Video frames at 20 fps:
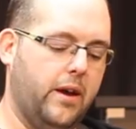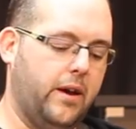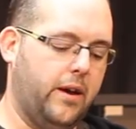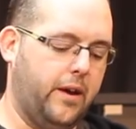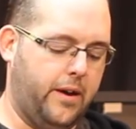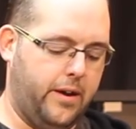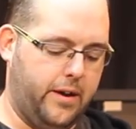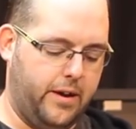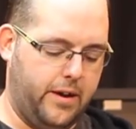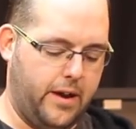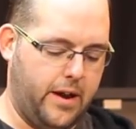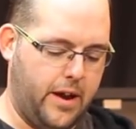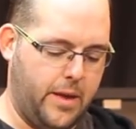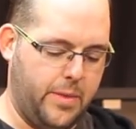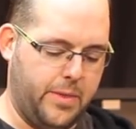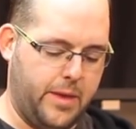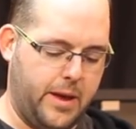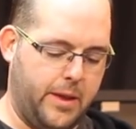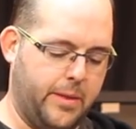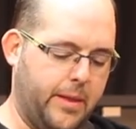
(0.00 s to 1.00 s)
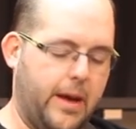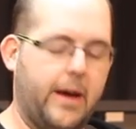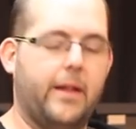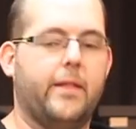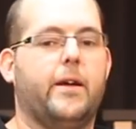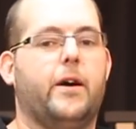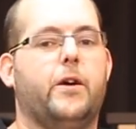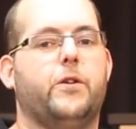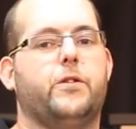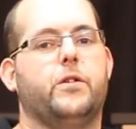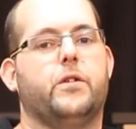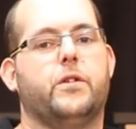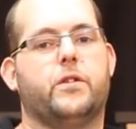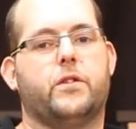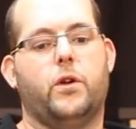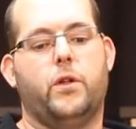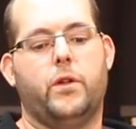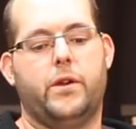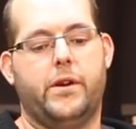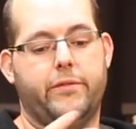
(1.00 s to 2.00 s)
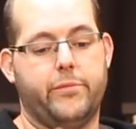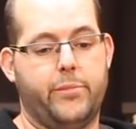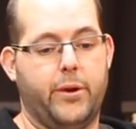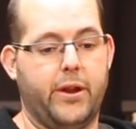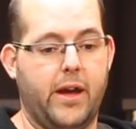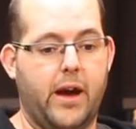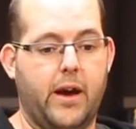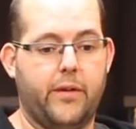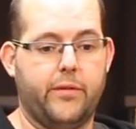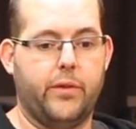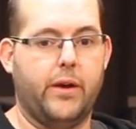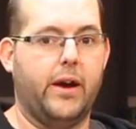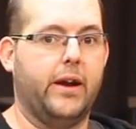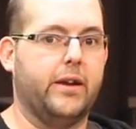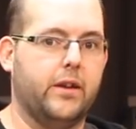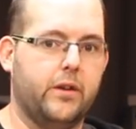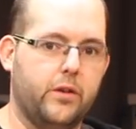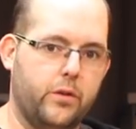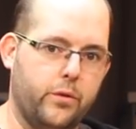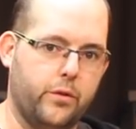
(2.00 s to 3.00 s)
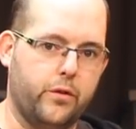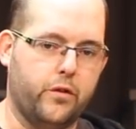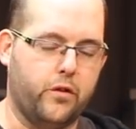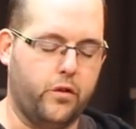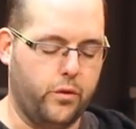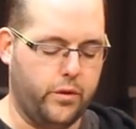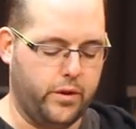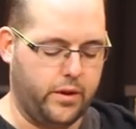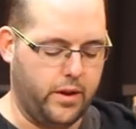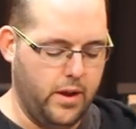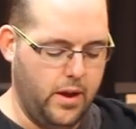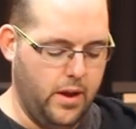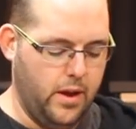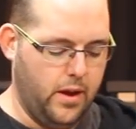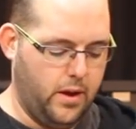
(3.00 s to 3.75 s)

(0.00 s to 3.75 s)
And then that allows you to stall, and everybody after that can do their shooting.